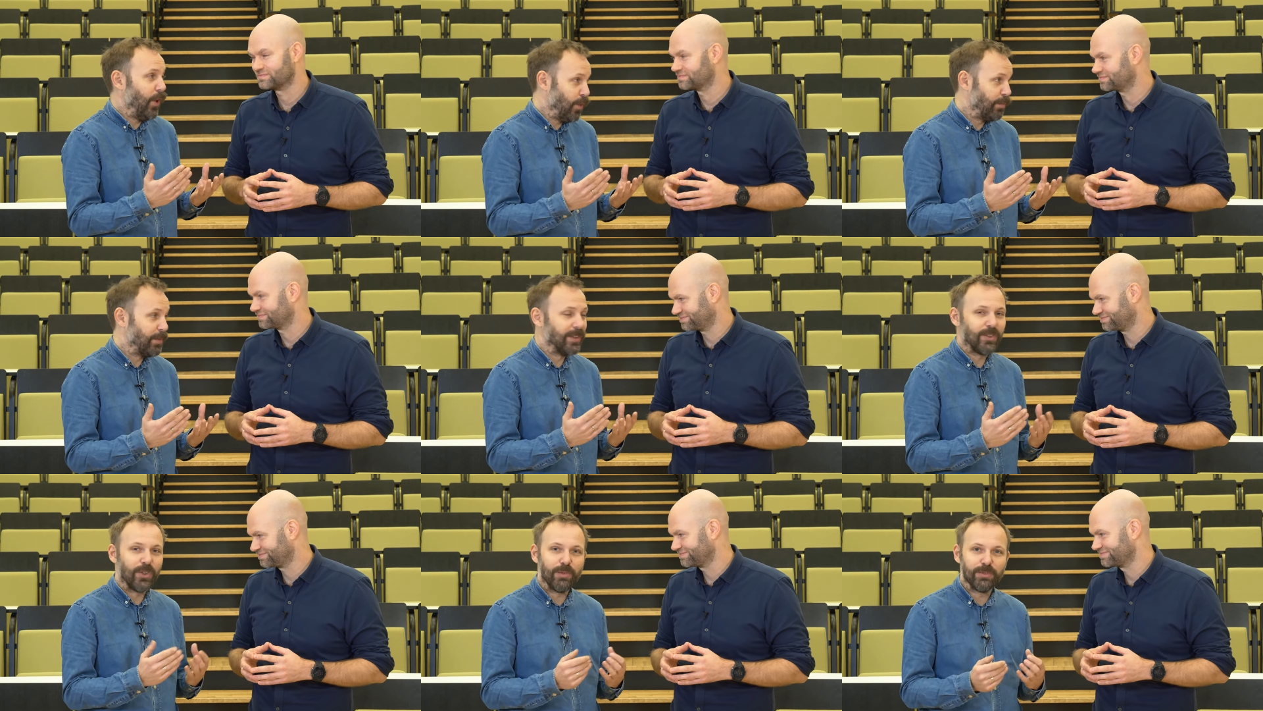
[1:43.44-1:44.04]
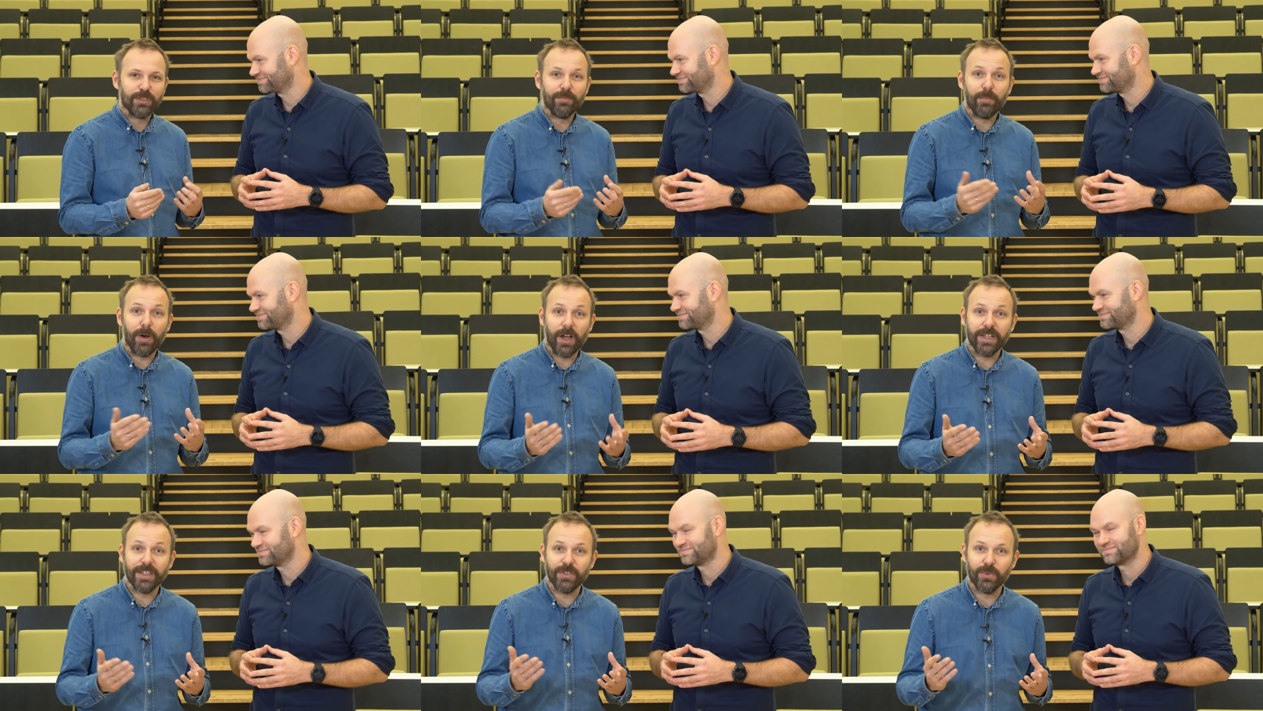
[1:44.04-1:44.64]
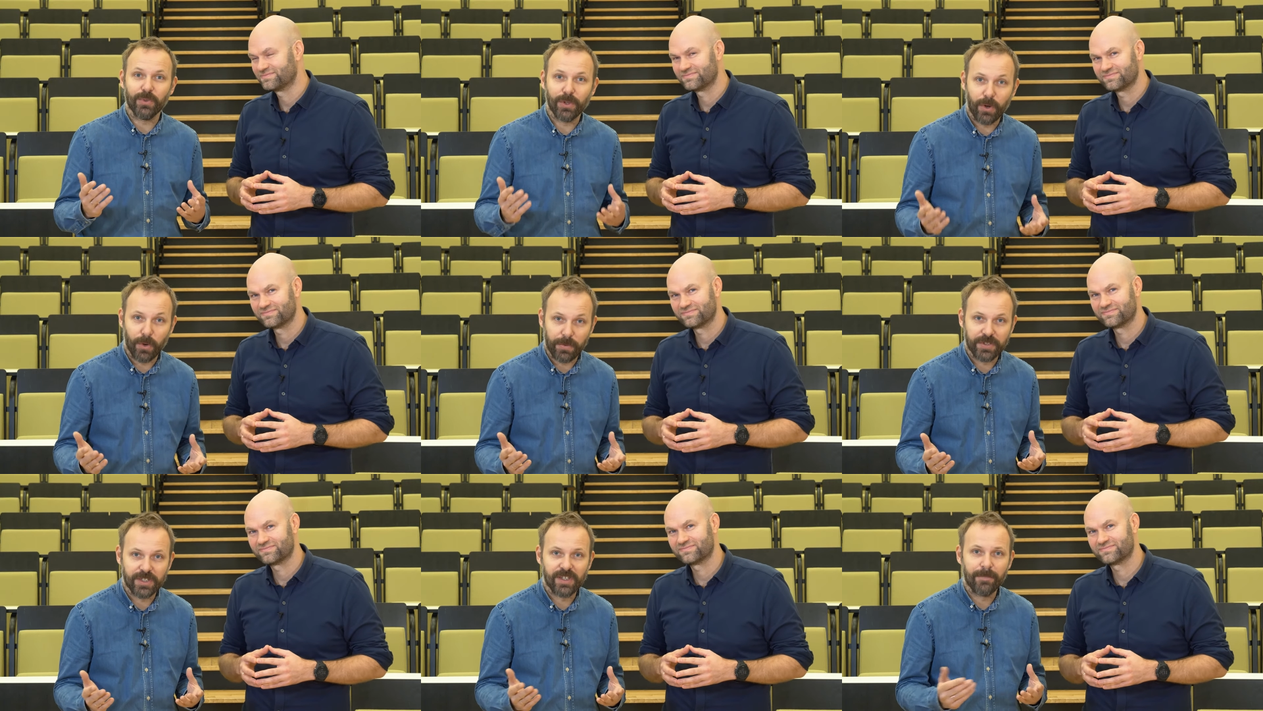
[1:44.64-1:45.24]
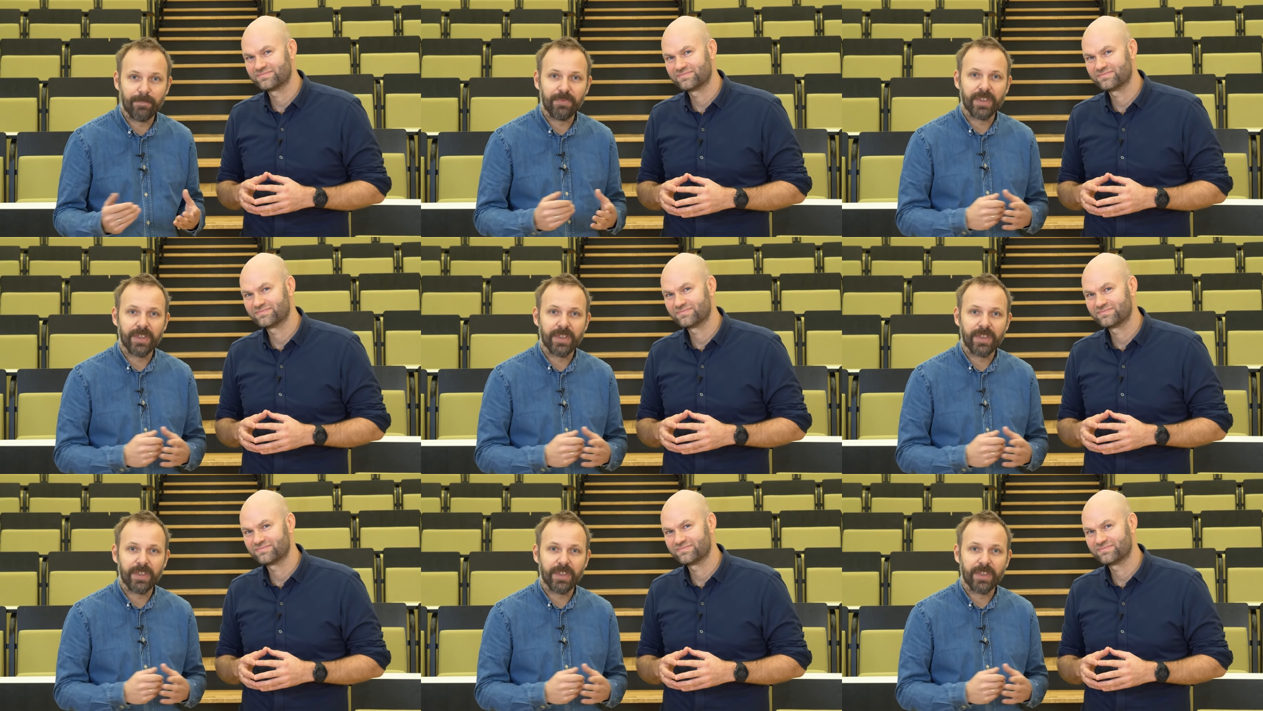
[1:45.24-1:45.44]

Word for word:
Speaker 1: hope in terms of buying new clothes.